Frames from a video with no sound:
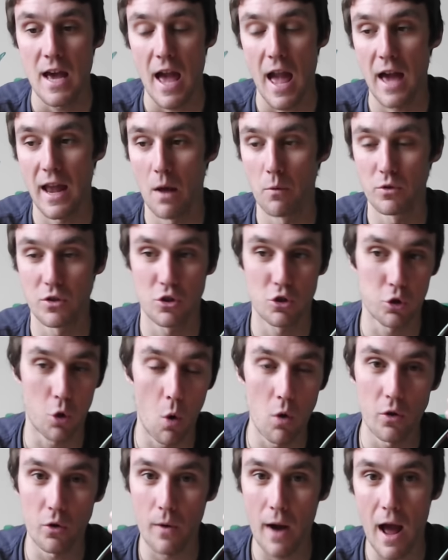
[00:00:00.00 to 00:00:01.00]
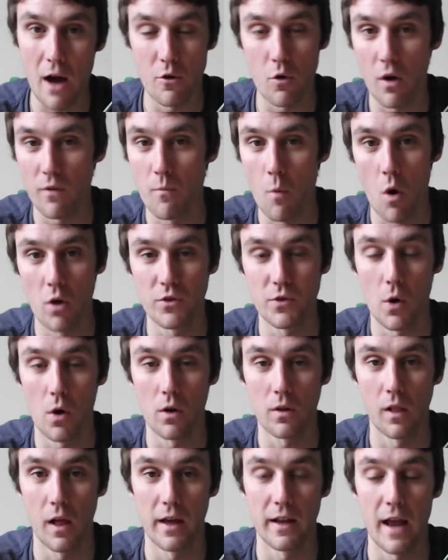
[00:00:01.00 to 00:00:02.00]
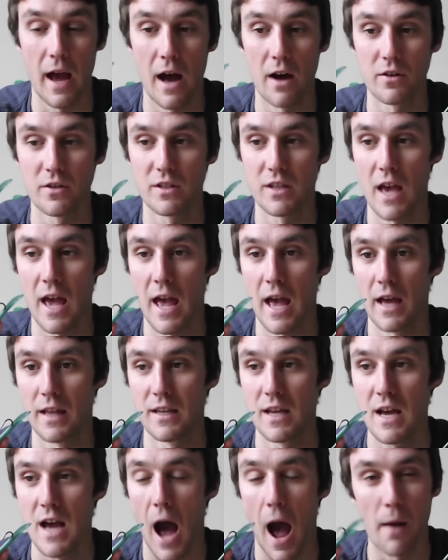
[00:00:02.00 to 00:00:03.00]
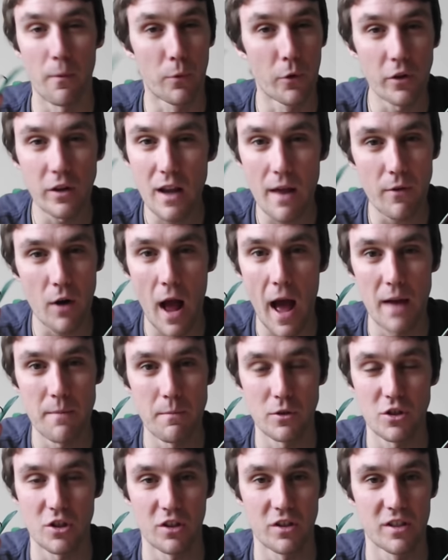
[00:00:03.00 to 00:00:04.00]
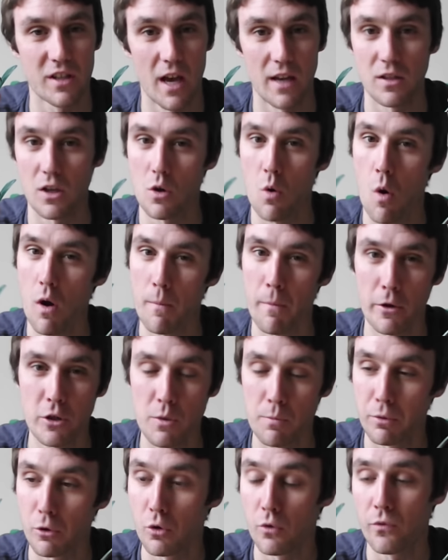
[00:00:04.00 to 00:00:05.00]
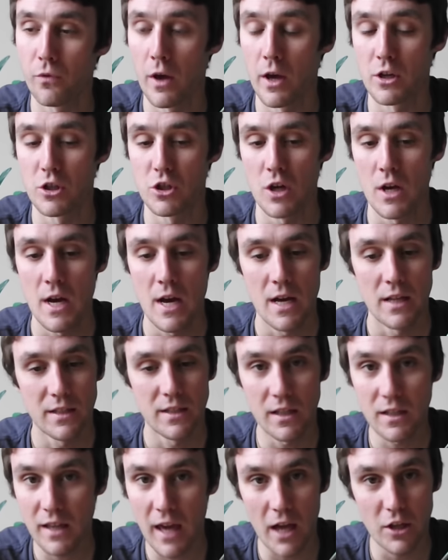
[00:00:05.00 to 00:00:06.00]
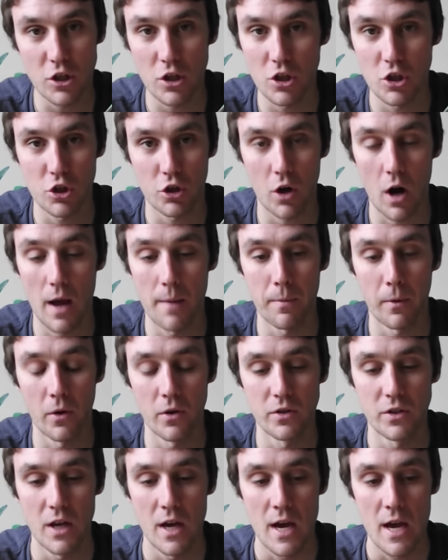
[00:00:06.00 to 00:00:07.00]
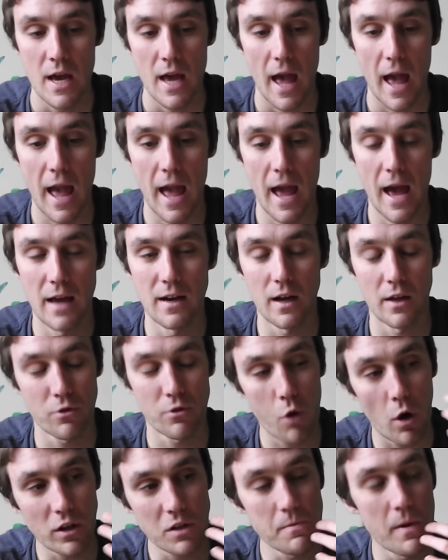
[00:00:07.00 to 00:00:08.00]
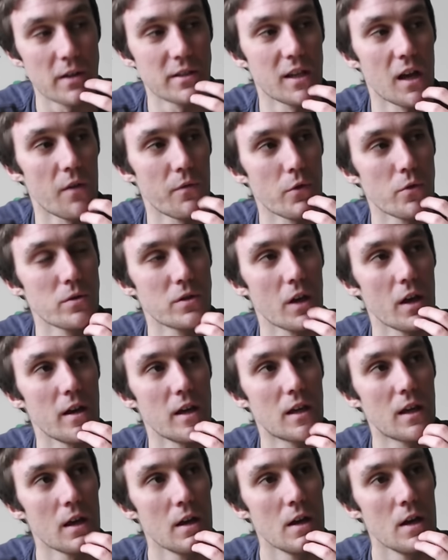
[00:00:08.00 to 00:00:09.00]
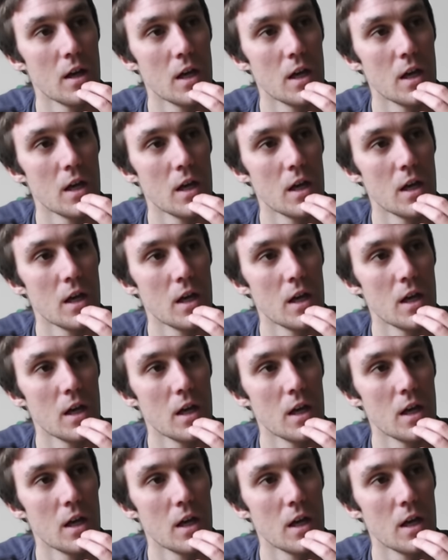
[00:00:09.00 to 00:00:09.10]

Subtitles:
and I was trolling around off Montauk Lighthouse, and I really never had much success. I caught a bunch of bluefish, didn't catch any stripers, and I thought to myself, I was like,